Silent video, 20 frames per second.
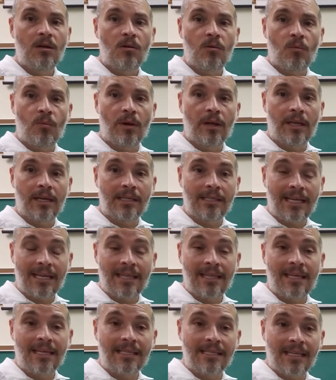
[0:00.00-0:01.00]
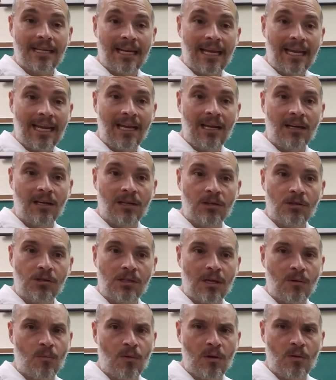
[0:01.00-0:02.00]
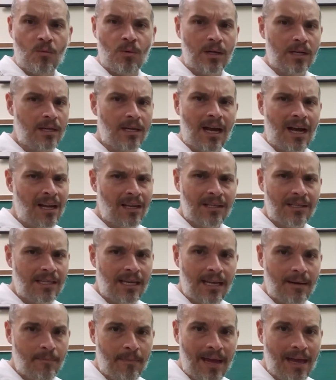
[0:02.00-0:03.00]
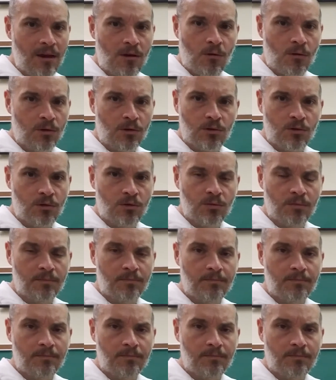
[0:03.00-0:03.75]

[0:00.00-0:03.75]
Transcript: we're going to say things in English that we would not say make or do.